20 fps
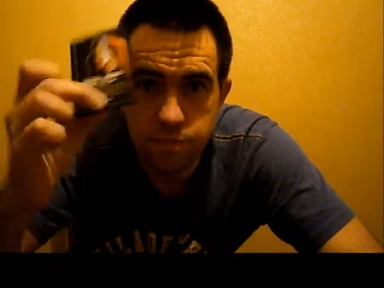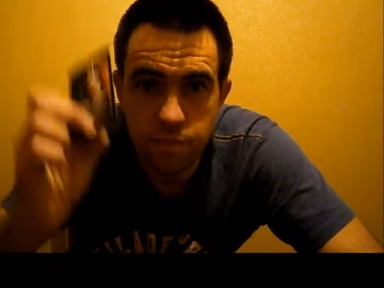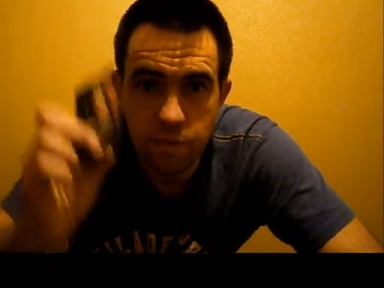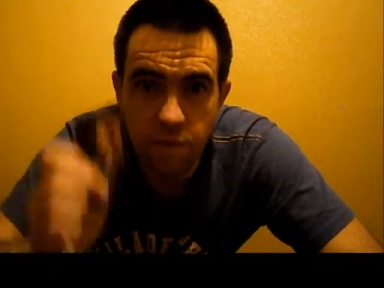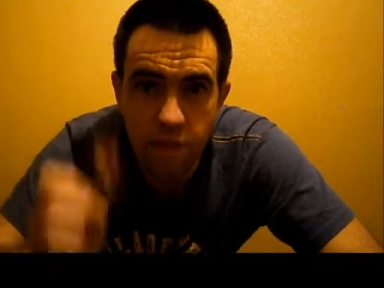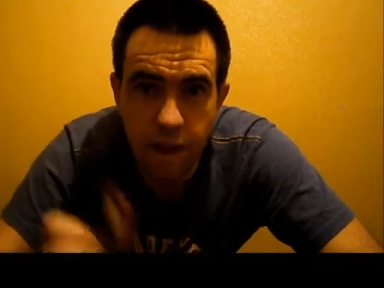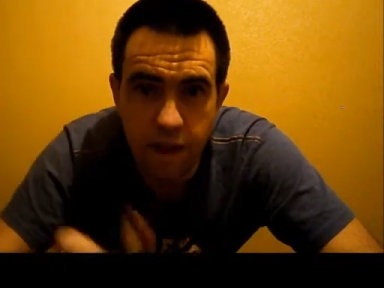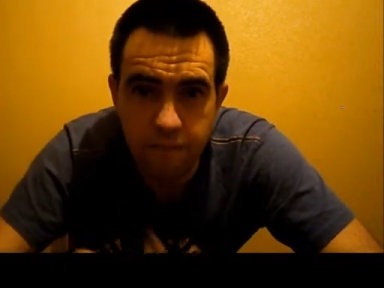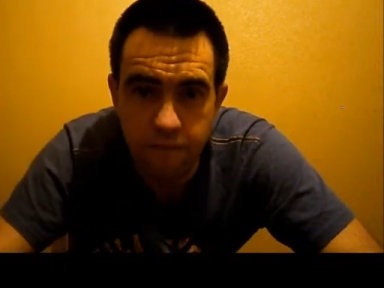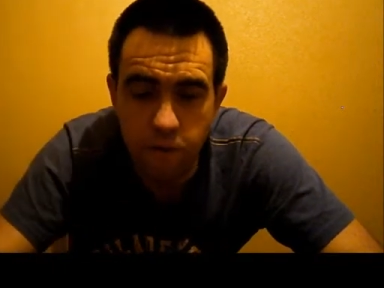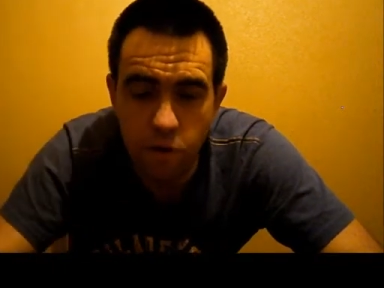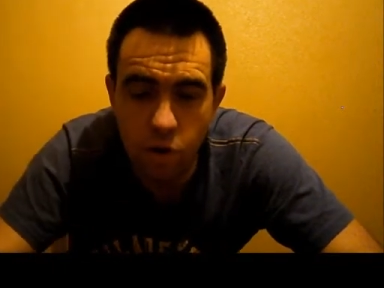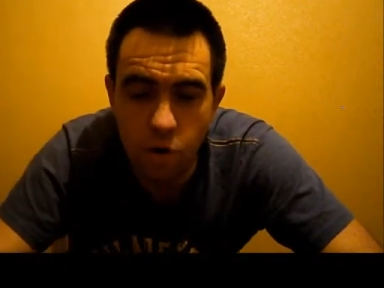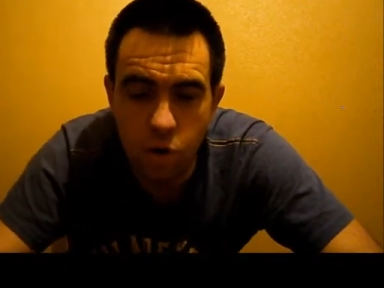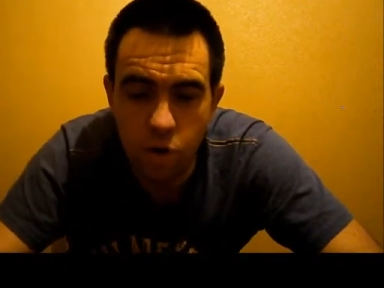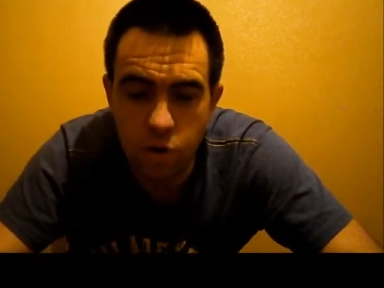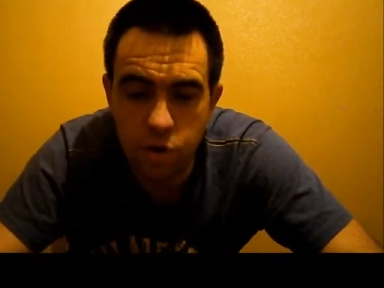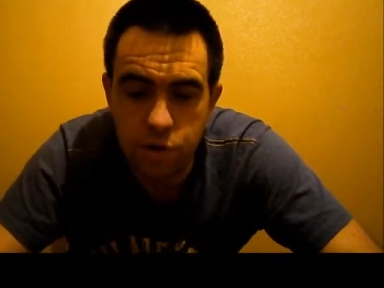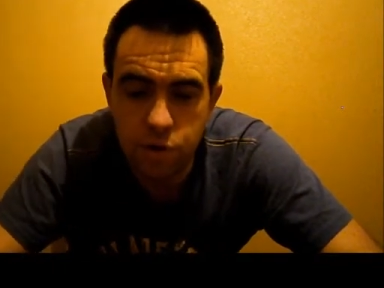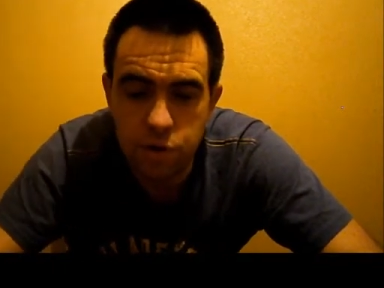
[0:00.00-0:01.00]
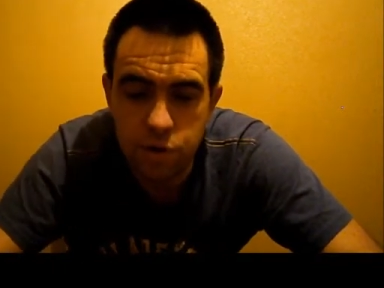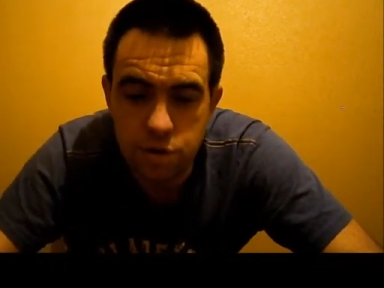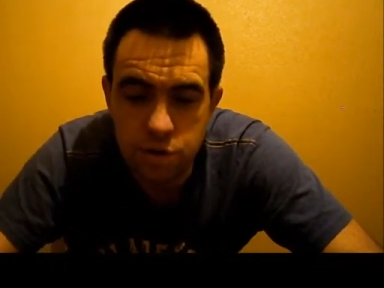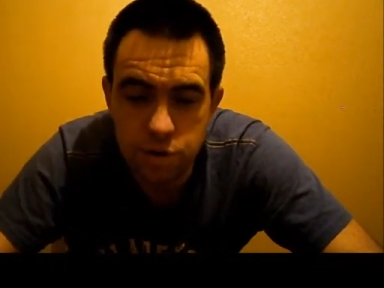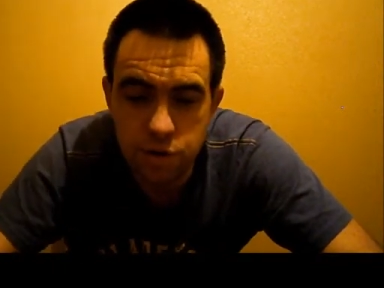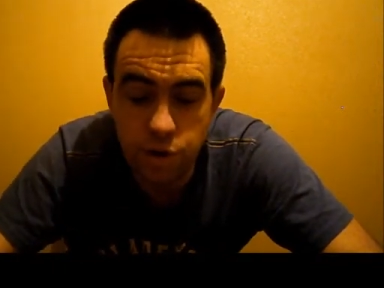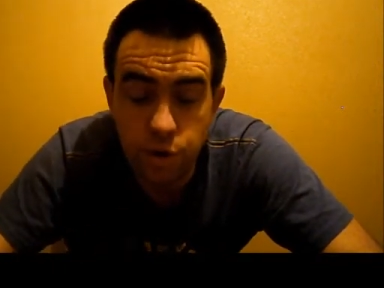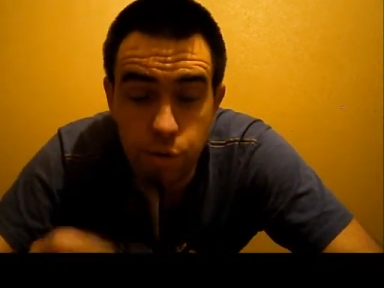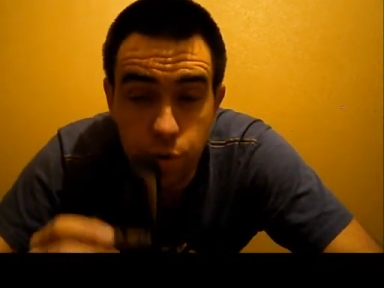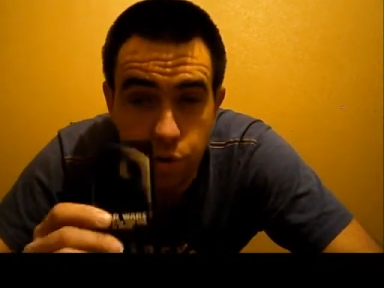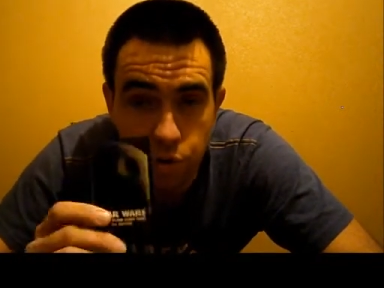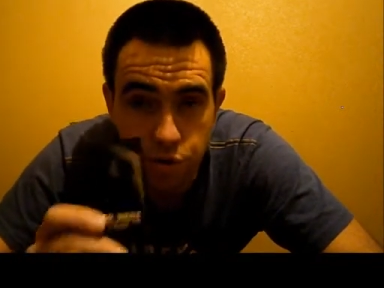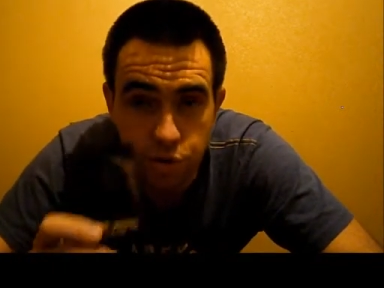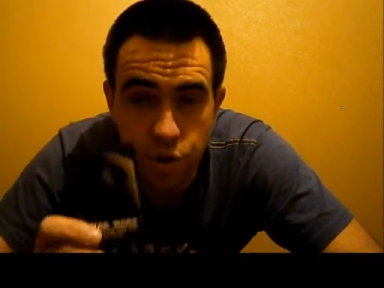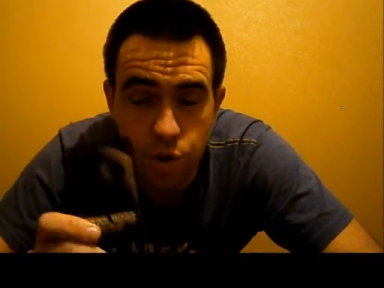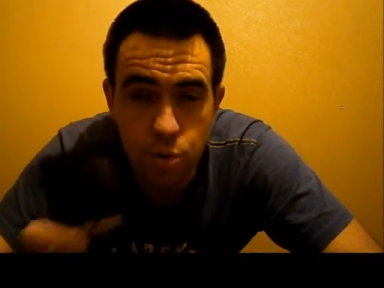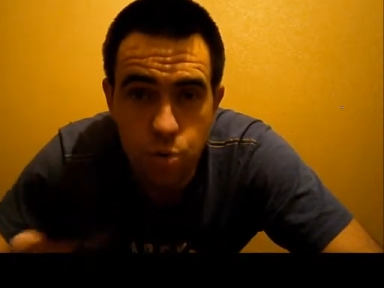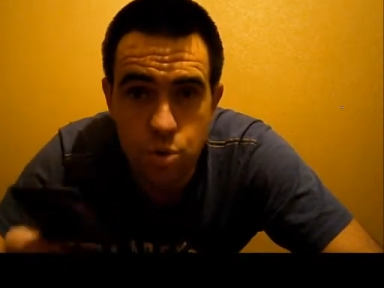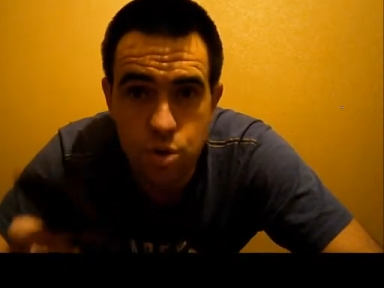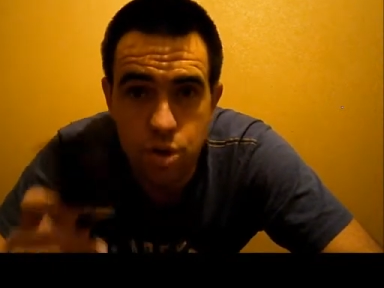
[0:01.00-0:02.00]
Therefore, you could
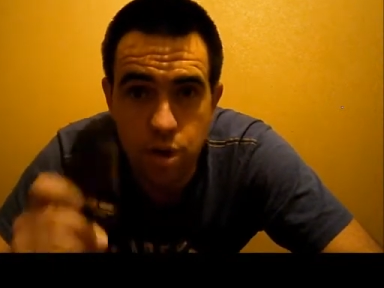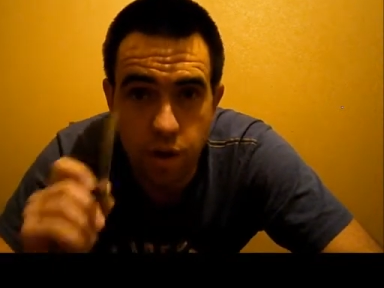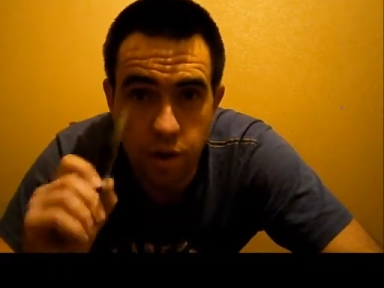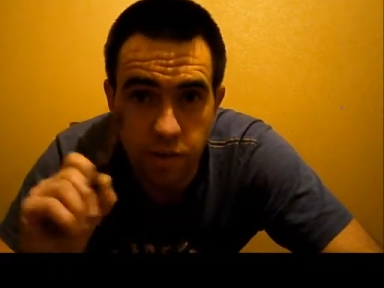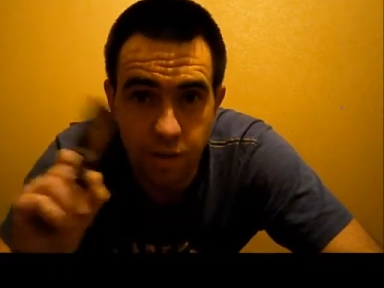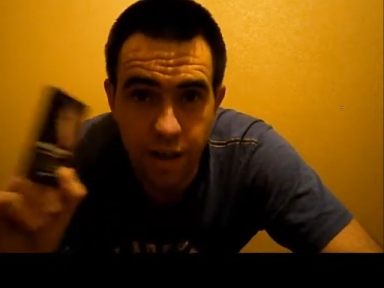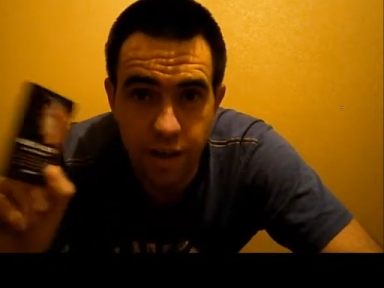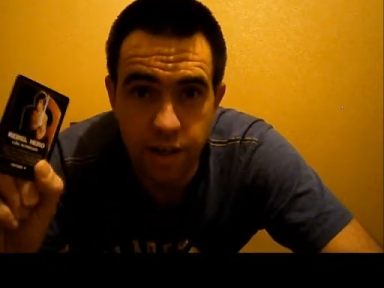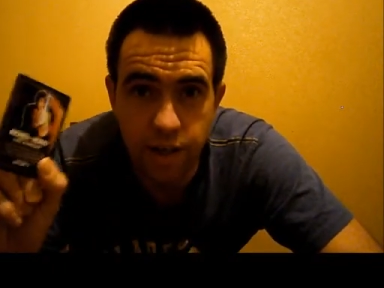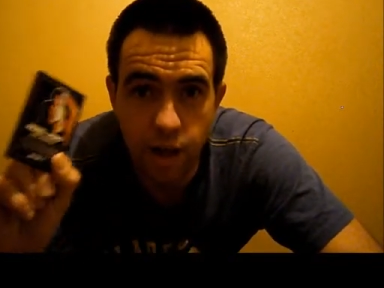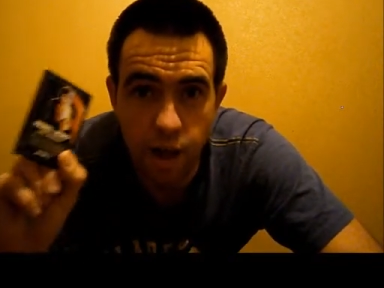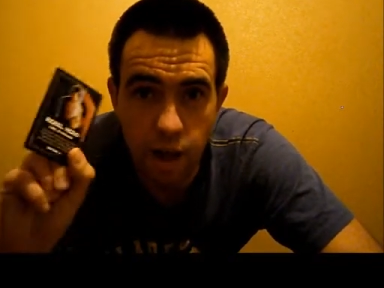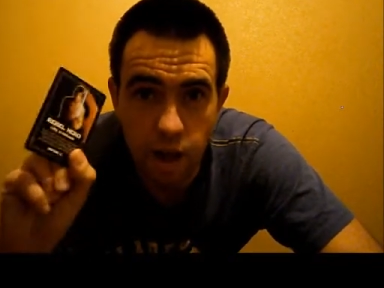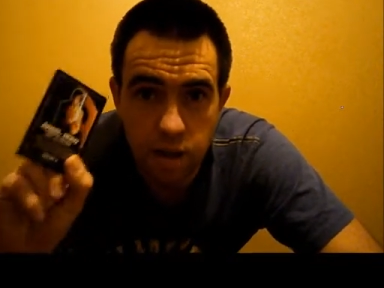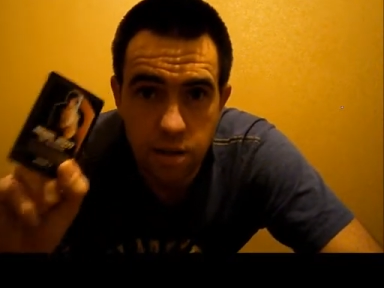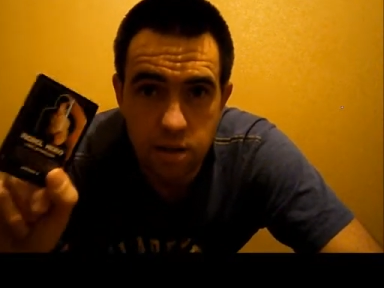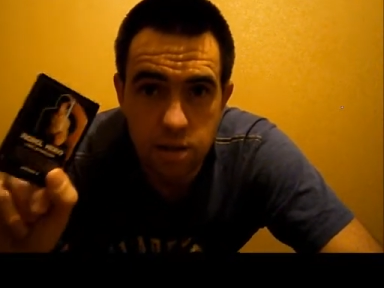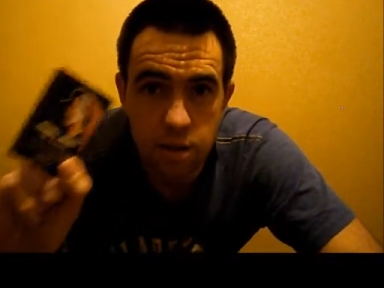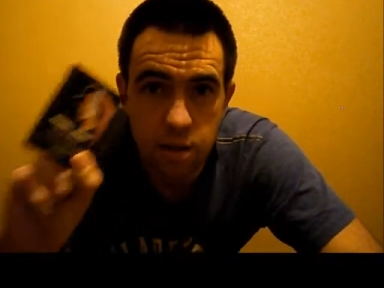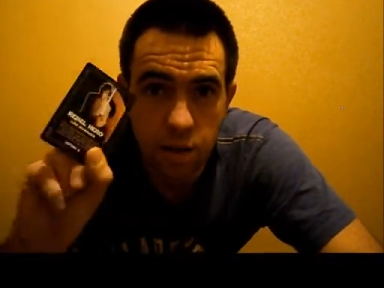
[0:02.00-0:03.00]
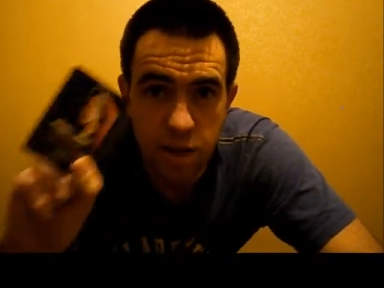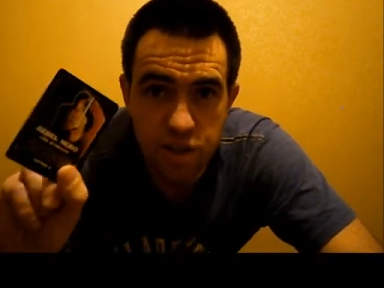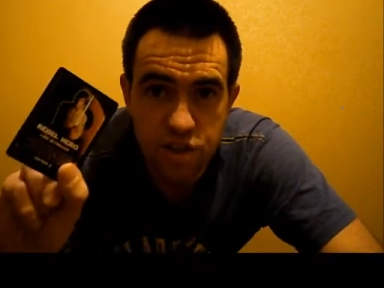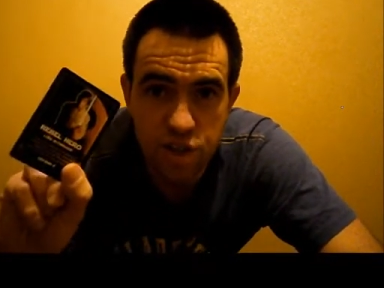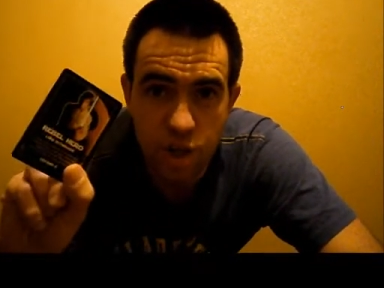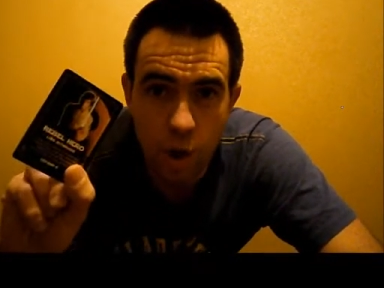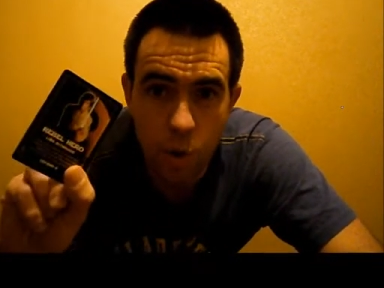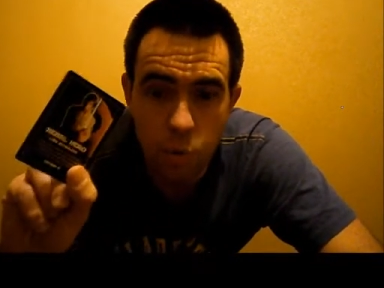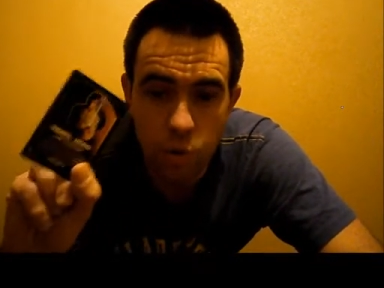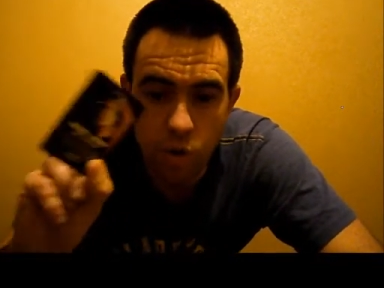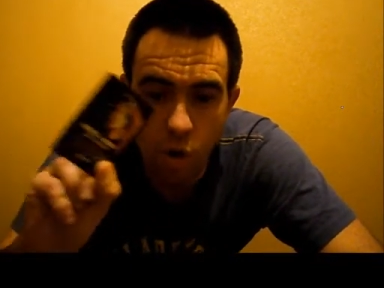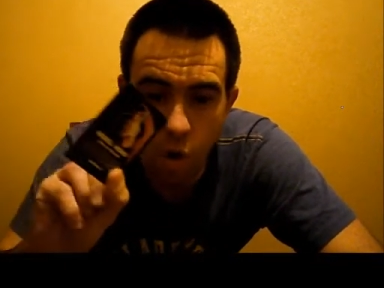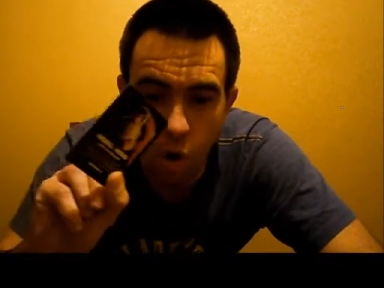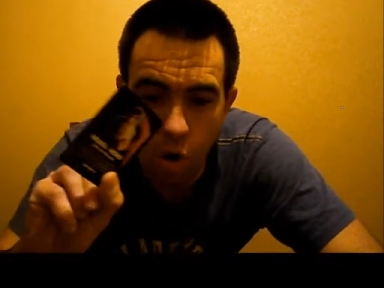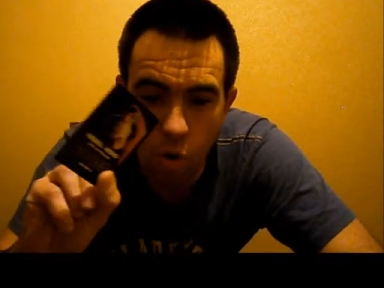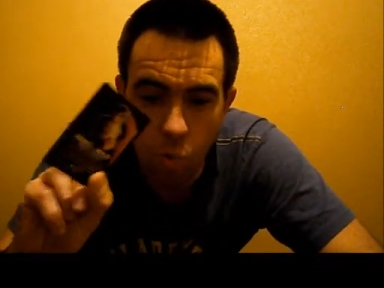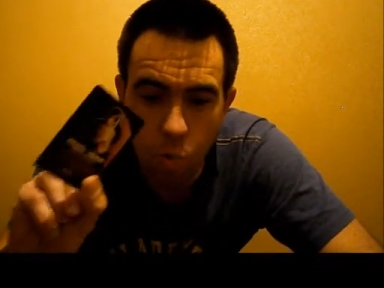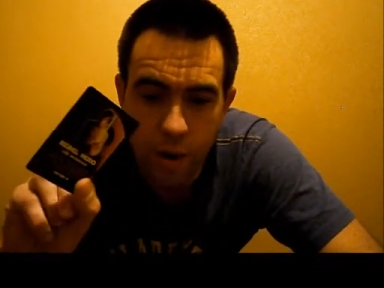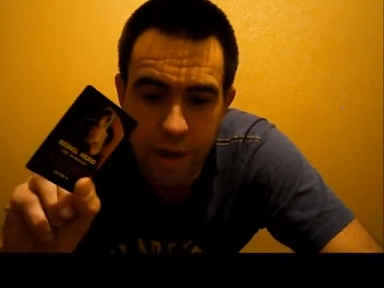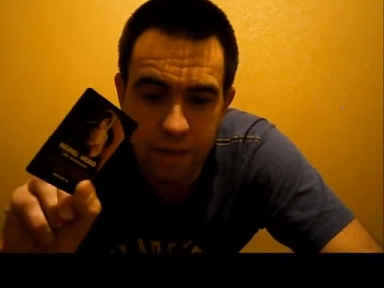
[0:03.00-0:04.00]
use that card on its own
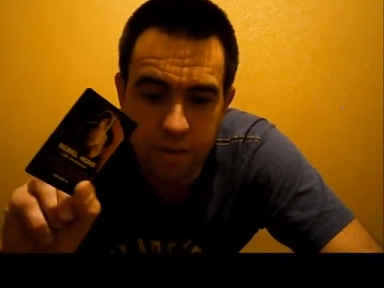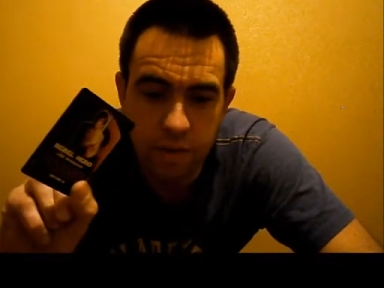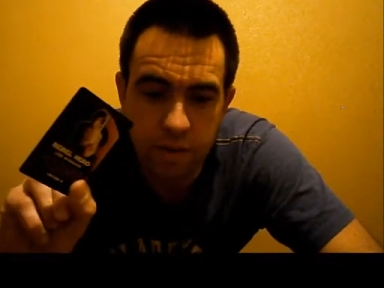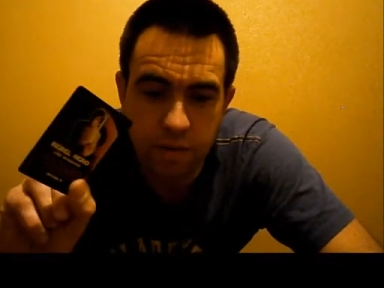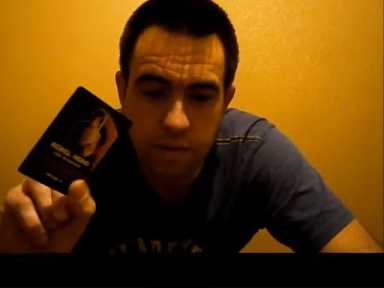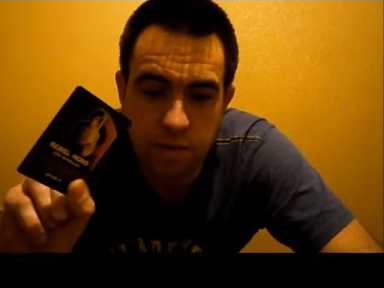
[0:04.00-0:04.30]
or with